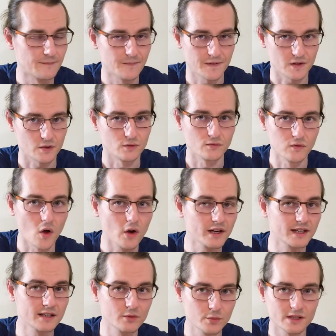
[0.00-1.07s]
So
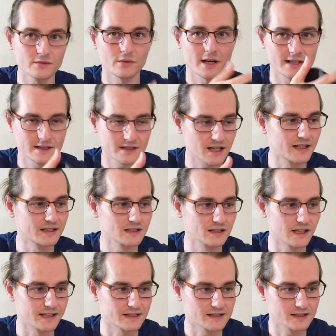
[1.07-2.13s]
vlogging with wide angle
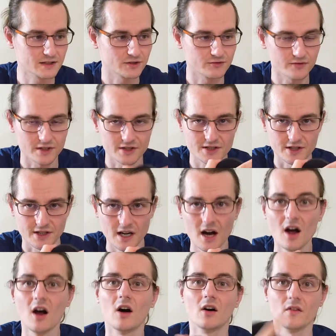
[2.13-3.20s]
lens converter
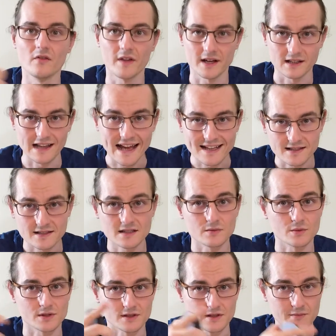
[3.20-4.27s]
on that lens
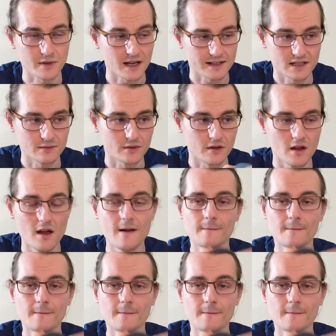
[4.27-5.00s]
was impossible.